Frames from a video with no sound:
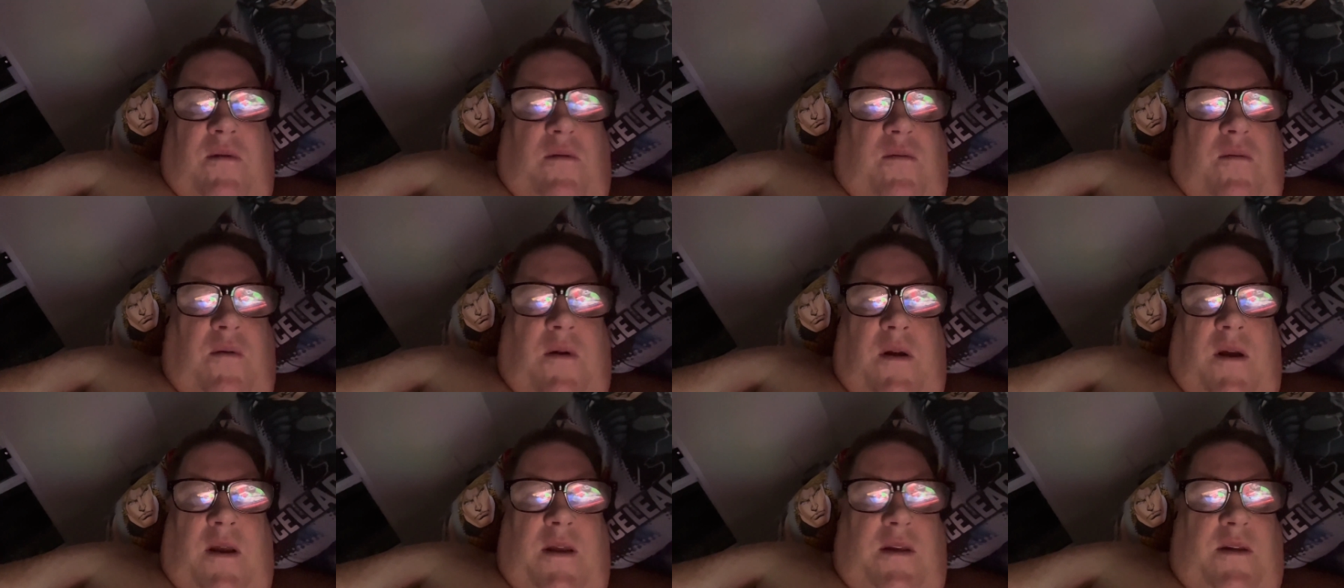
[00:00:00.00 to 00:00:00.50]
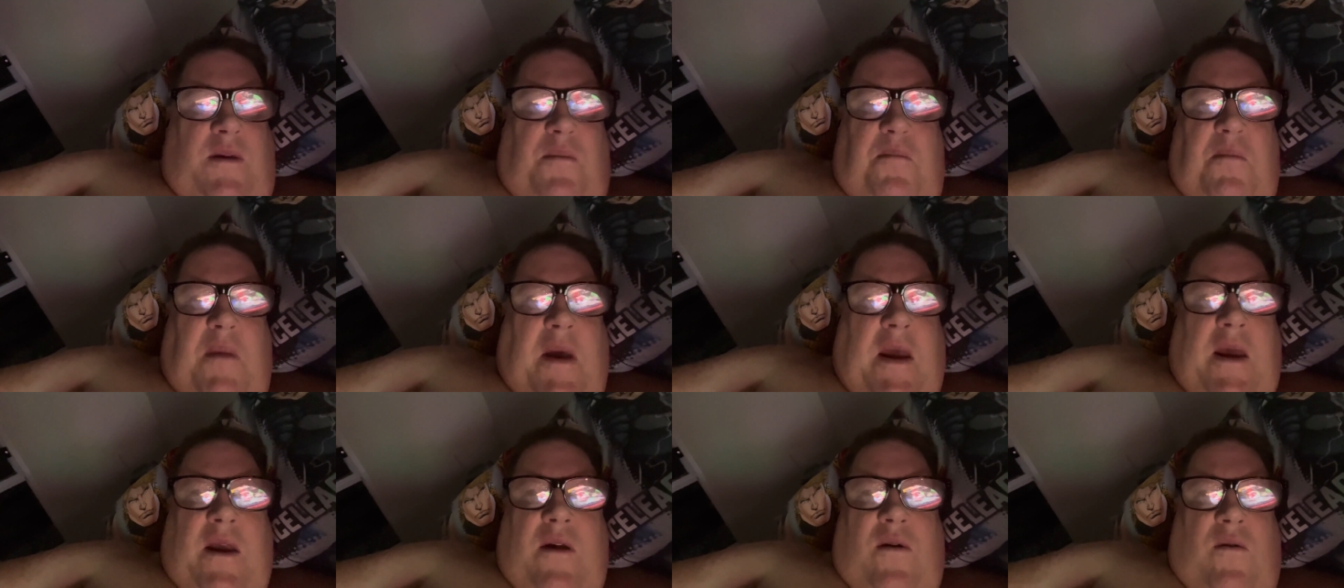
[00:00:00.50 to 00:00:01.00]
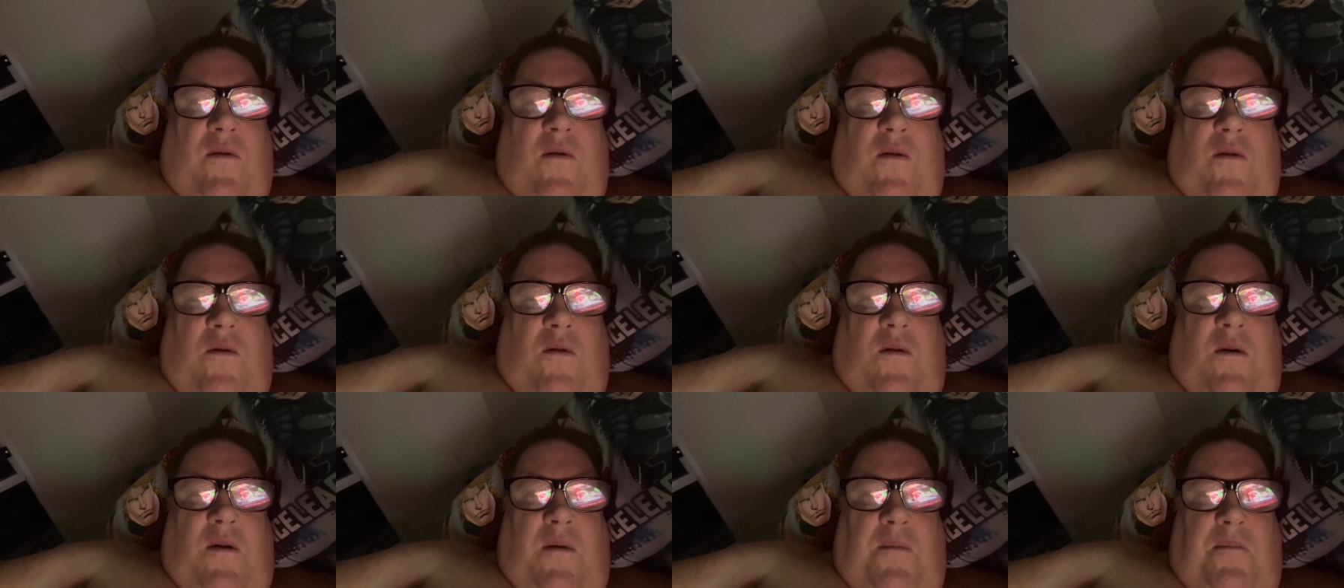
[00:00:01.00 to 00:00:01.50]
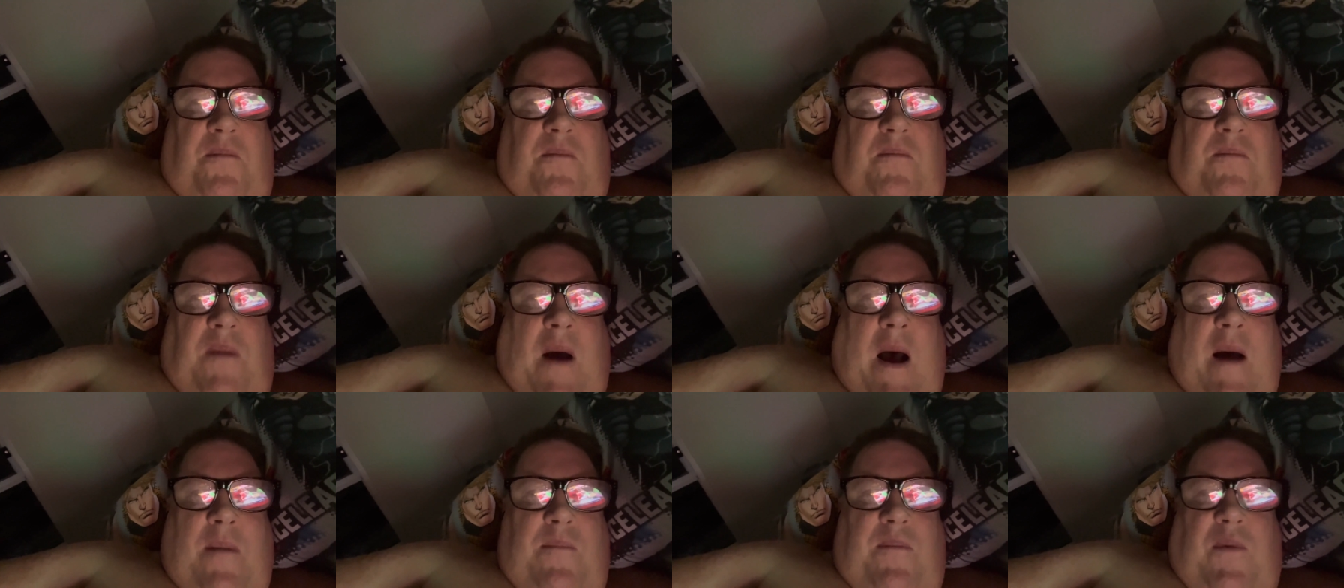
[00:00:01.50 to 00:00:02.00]
what is a meter or a
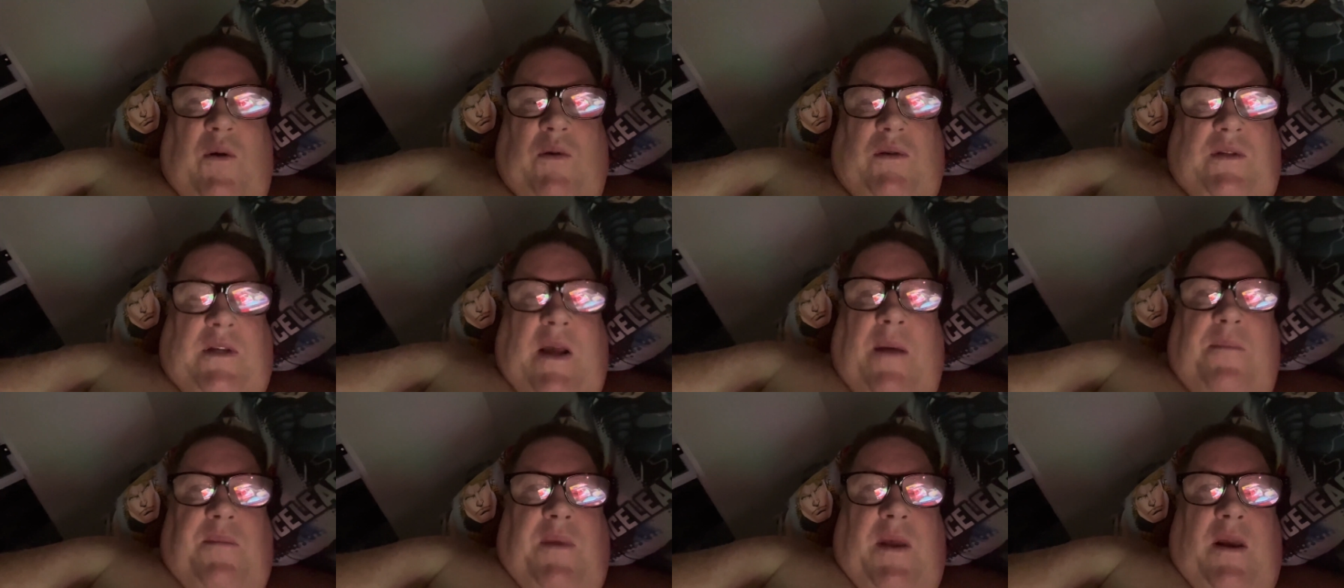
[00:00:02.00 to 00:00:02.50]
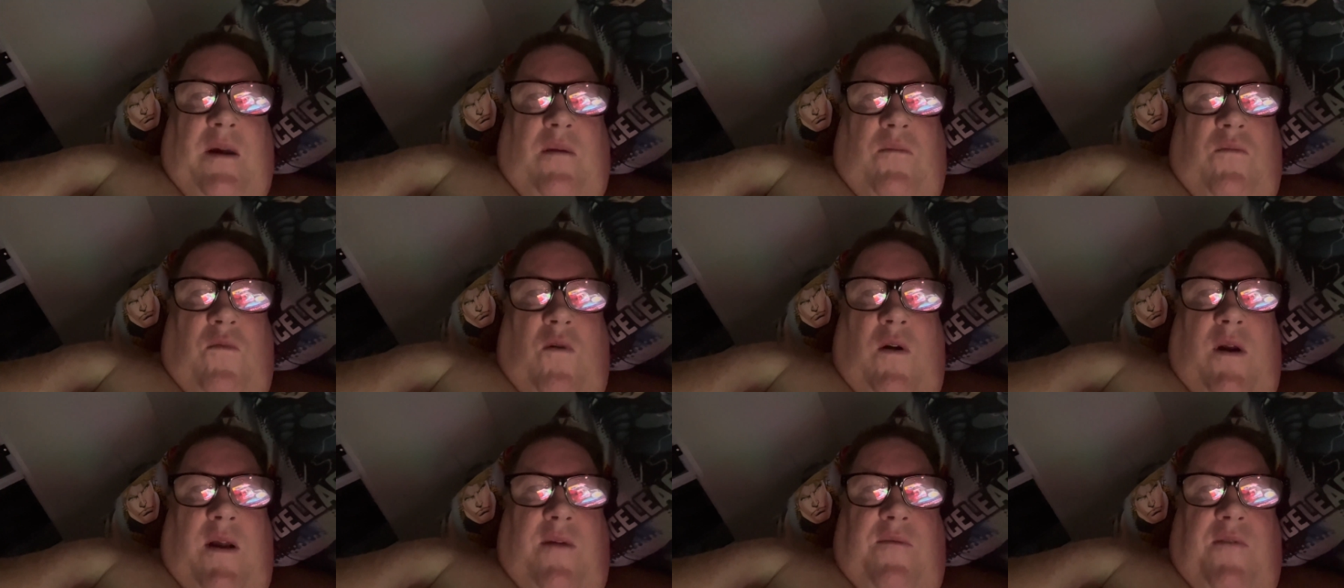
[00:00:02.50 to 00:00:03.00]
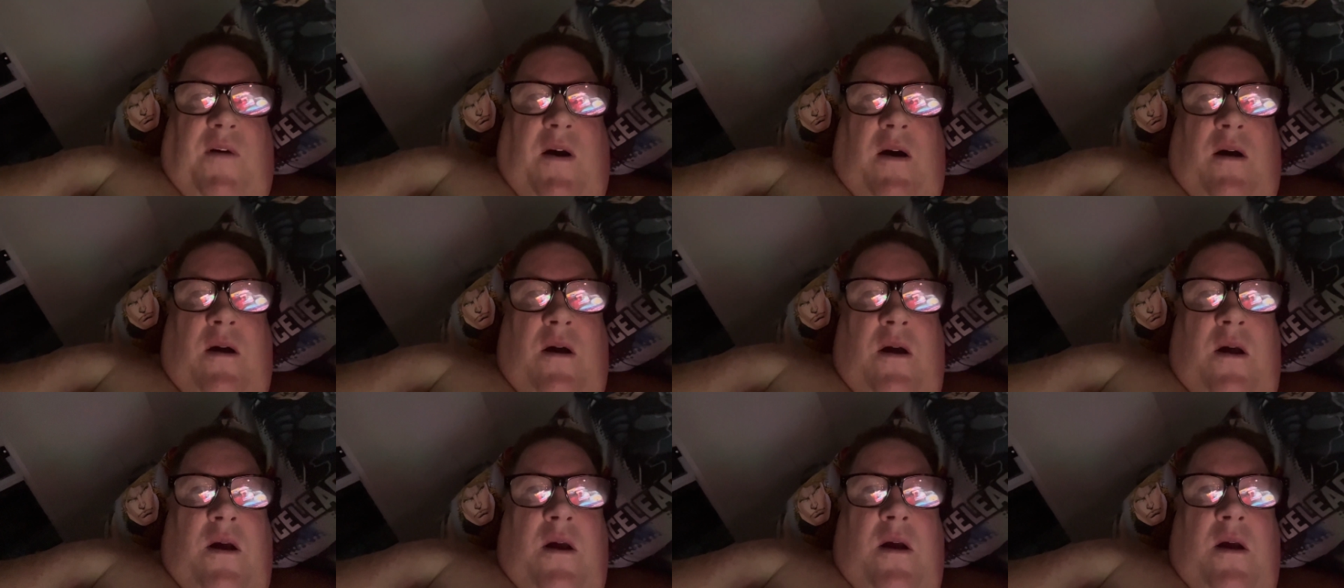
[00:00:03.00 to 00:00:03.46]
pump or something, whatever,